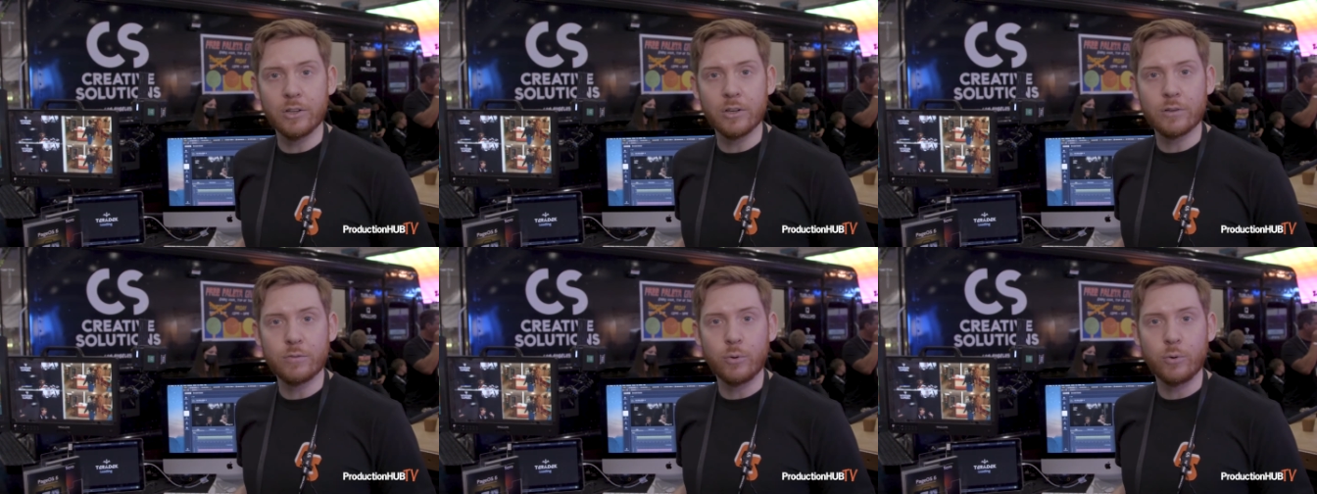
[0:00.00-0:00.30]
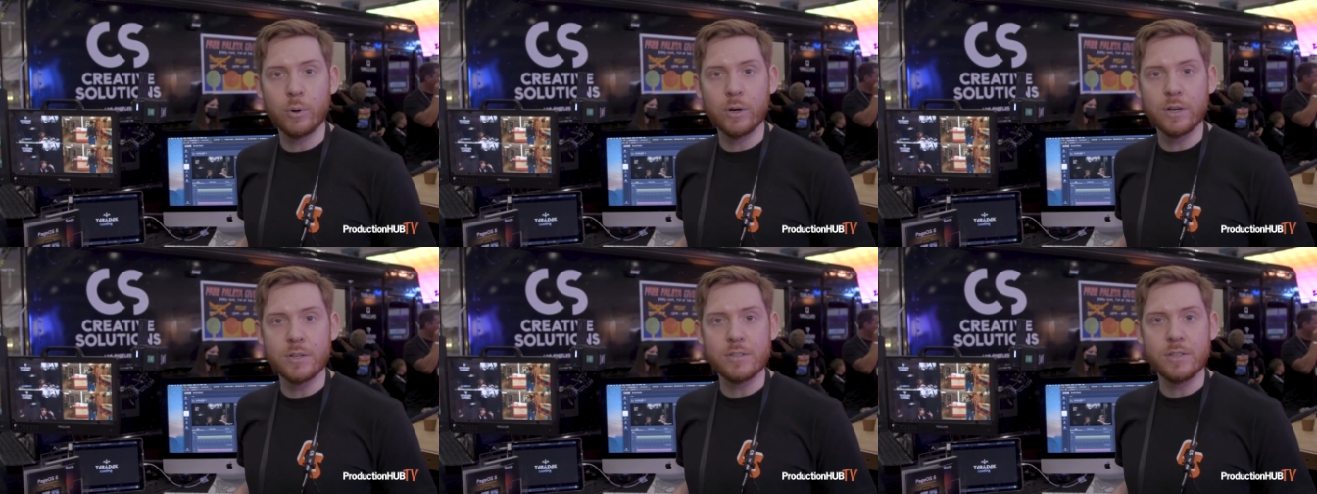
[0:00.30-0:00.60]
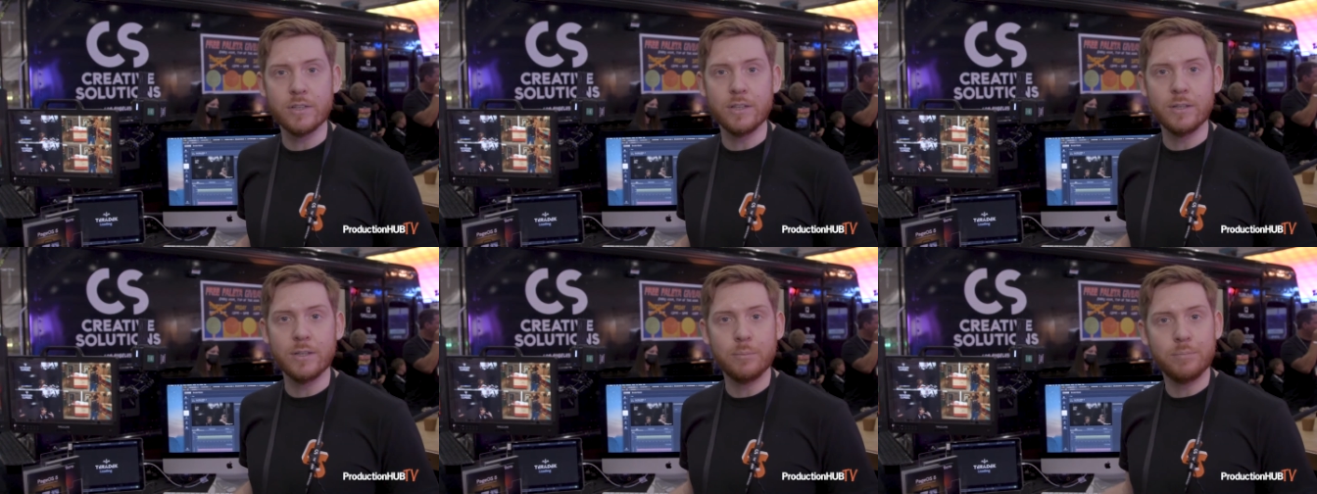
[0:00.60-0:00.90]
look forward
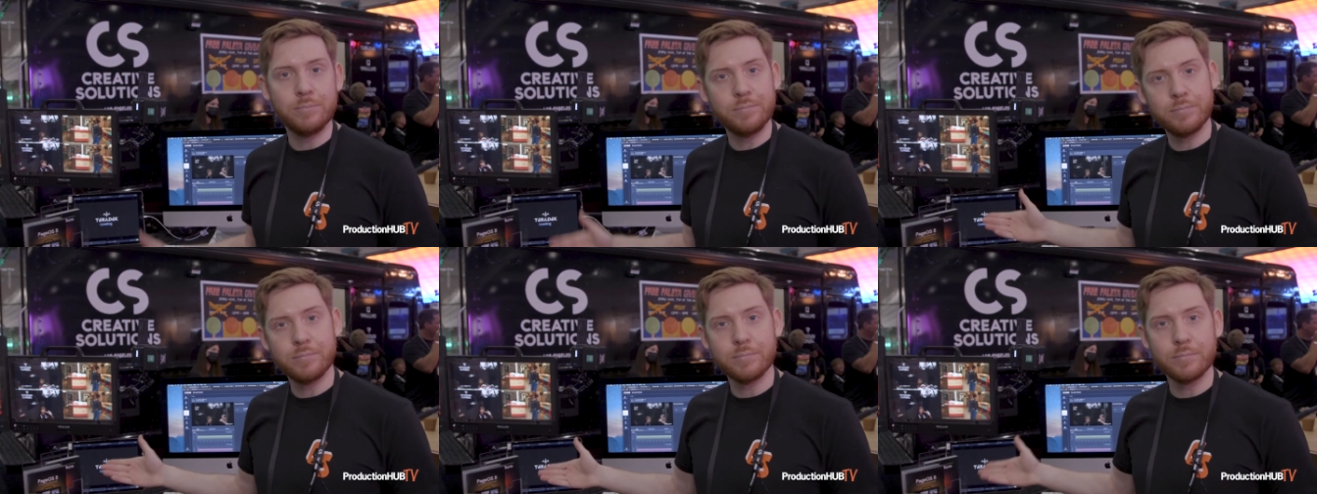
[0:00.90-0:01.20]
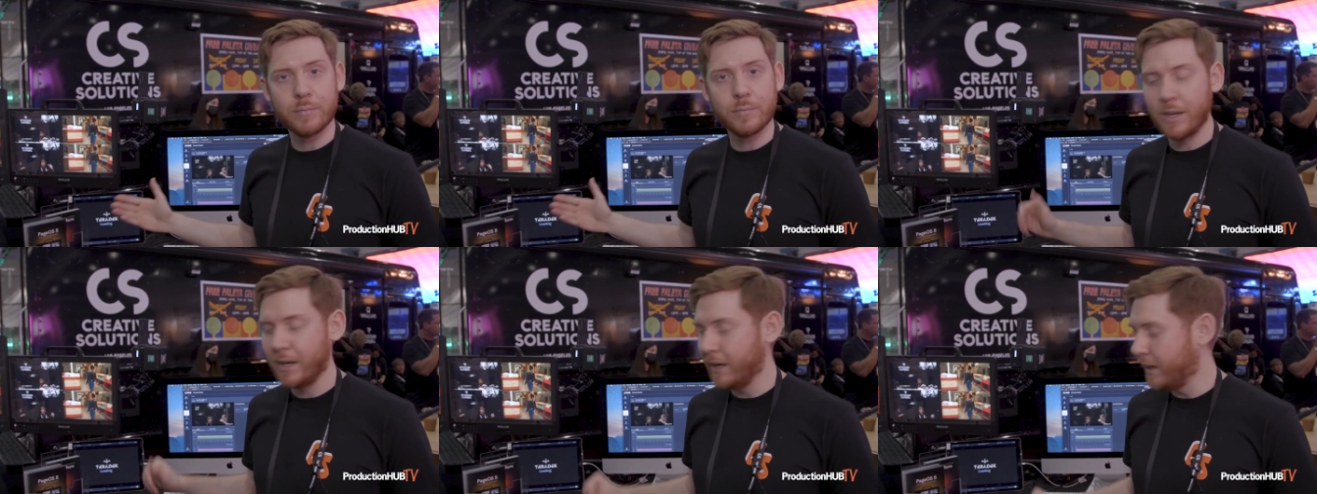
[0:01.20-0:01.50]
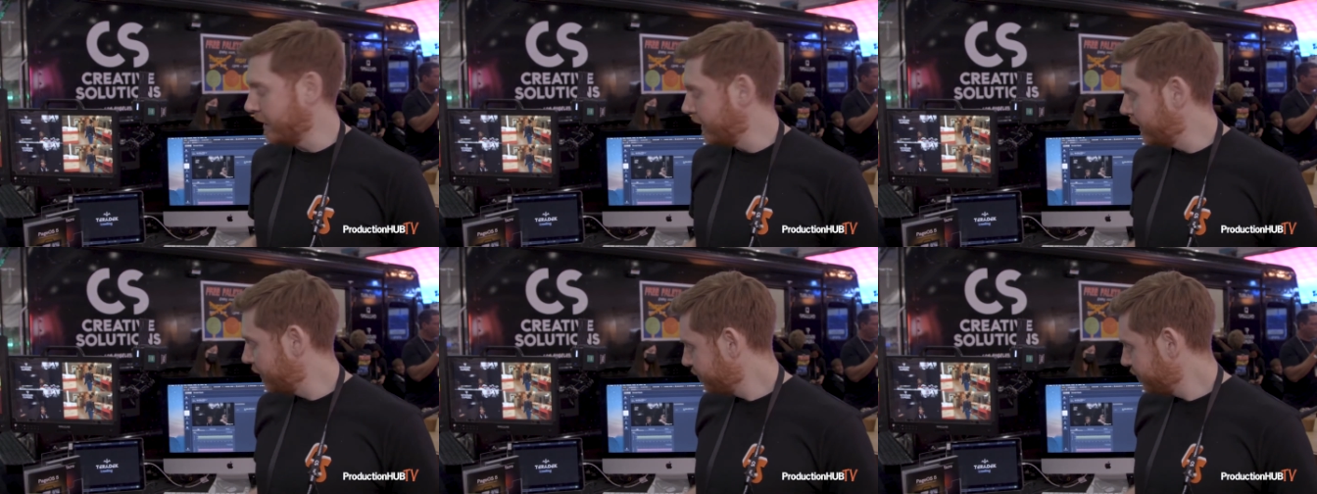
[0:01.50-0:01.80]
to
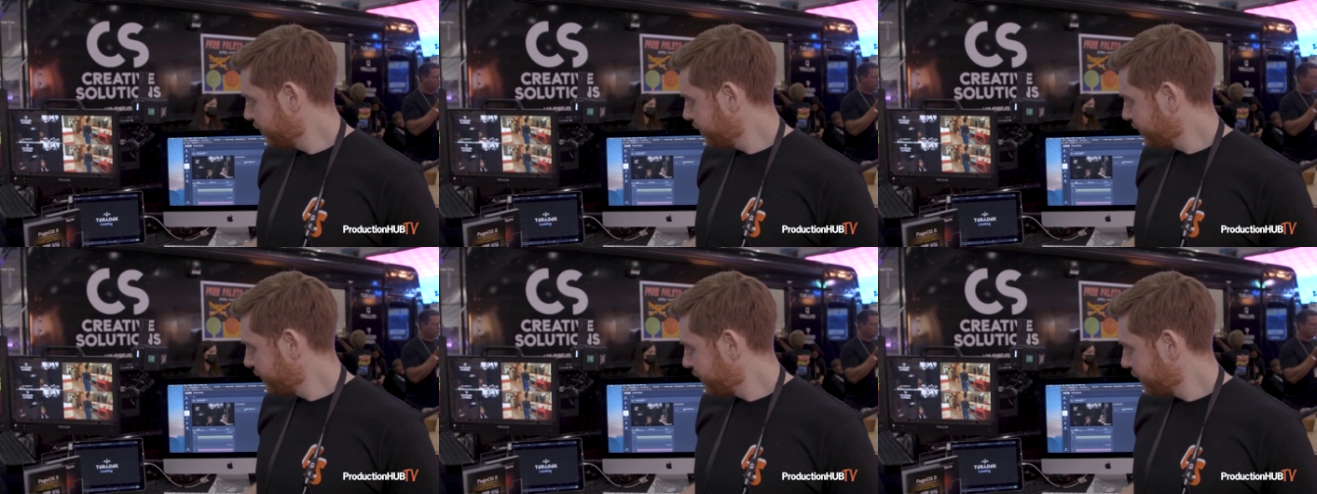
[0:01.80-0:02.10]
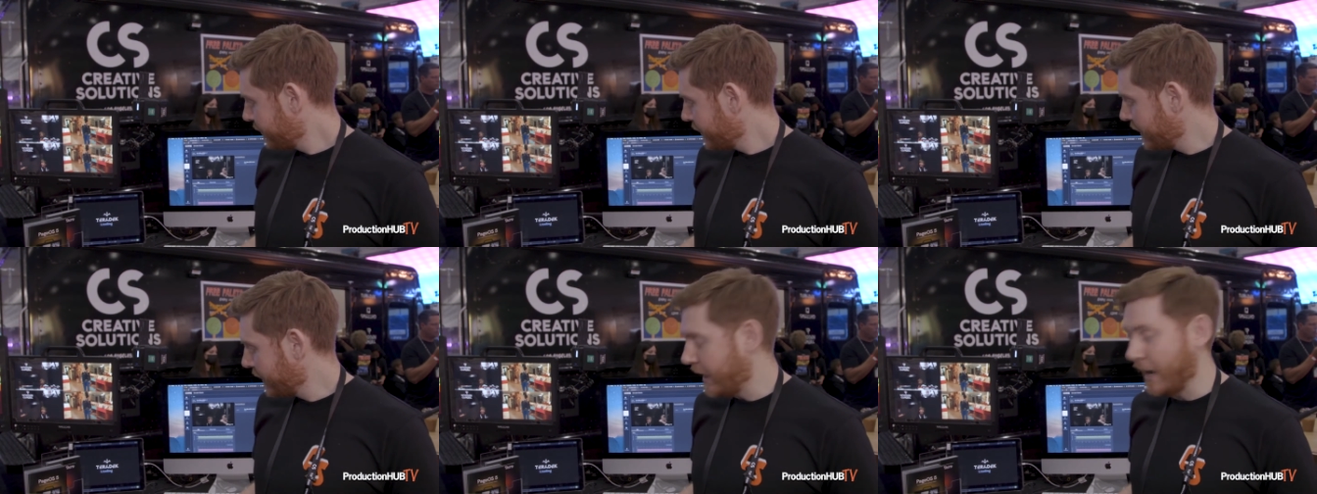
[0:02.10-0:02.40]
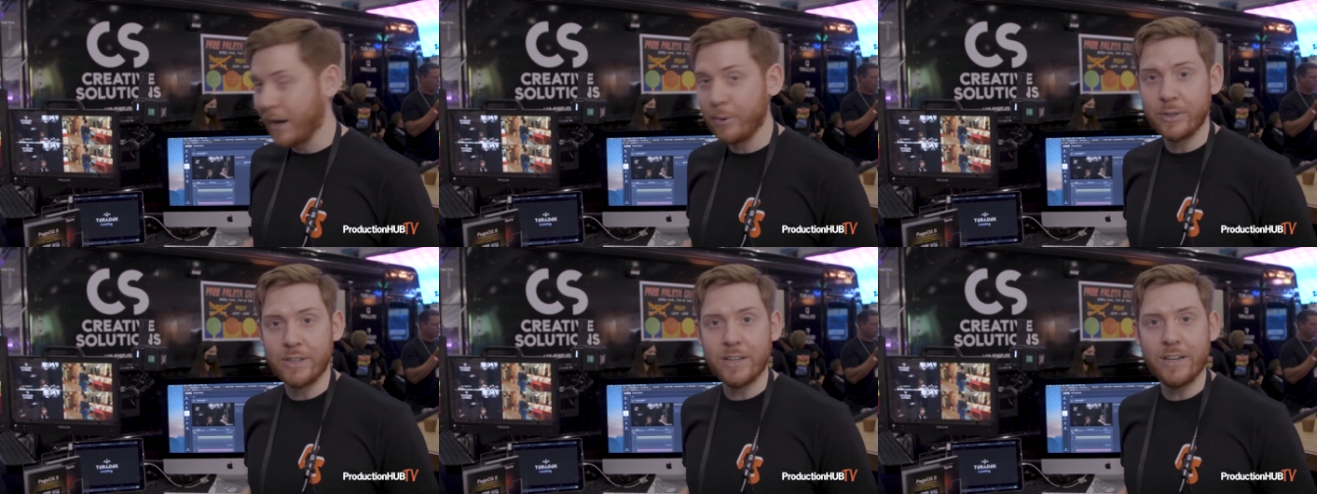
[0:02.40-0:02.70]
uh,
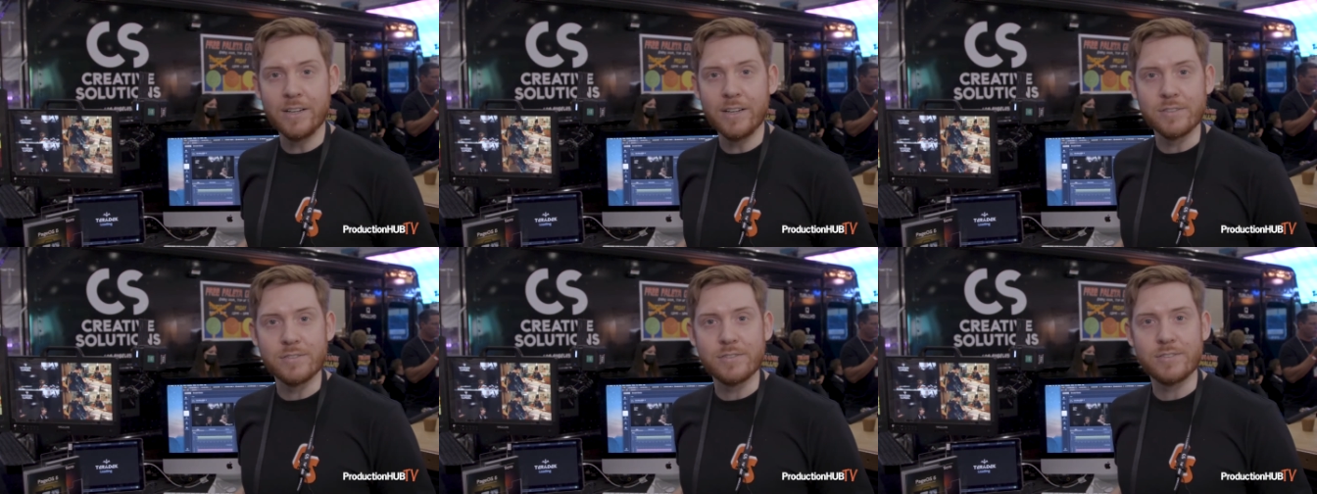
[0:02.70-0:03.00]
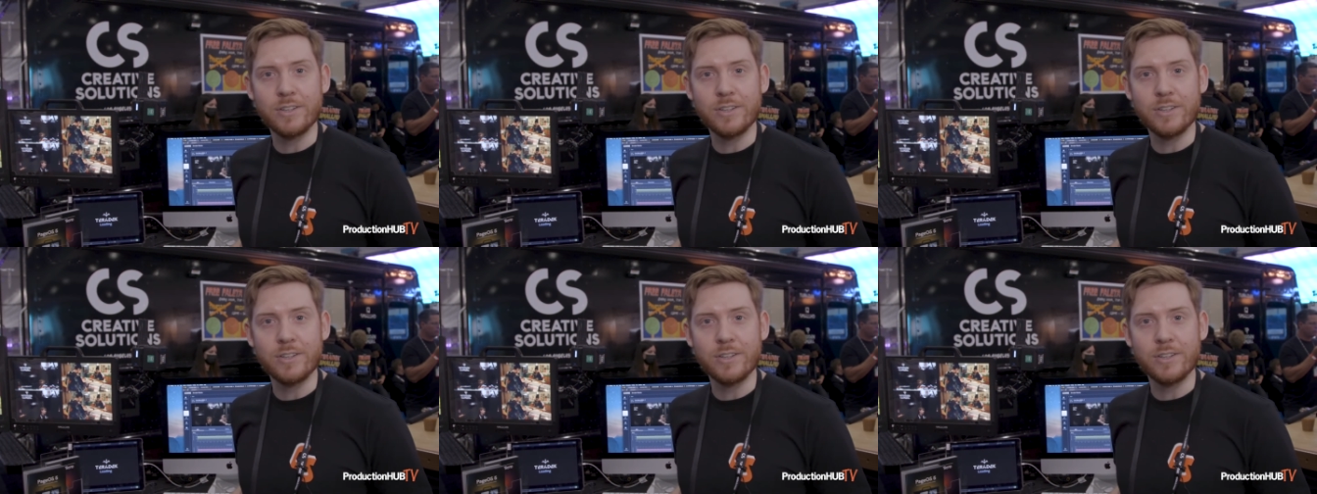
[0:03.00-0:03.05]
how it does.